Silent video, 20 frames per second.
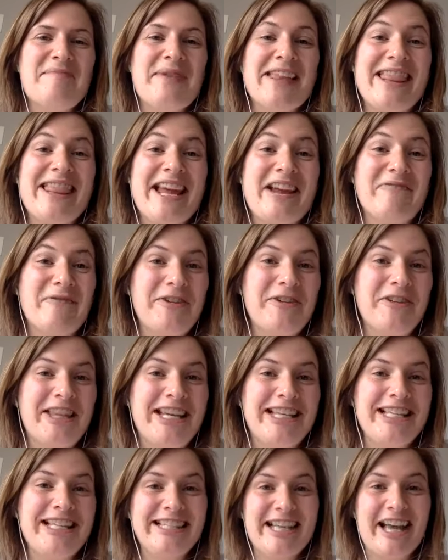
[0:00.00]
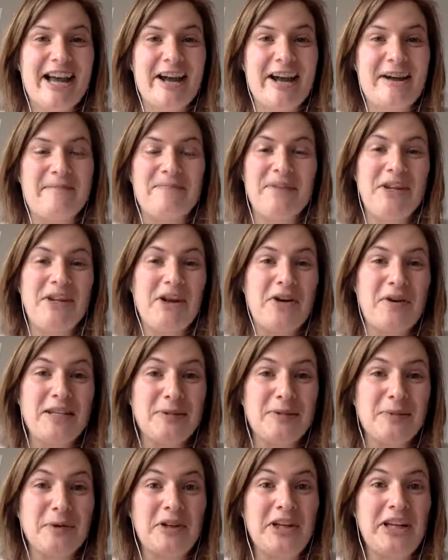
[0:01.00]
But then for these,
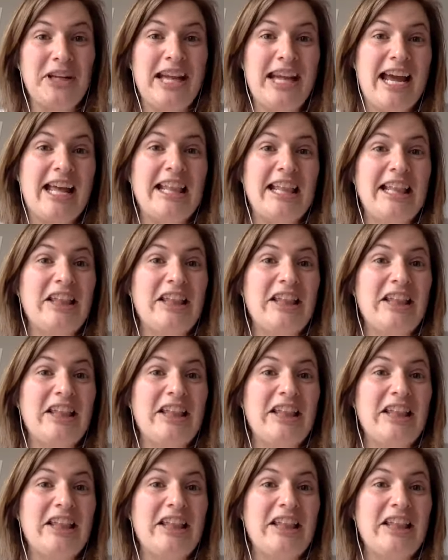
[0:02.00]
as we're looking at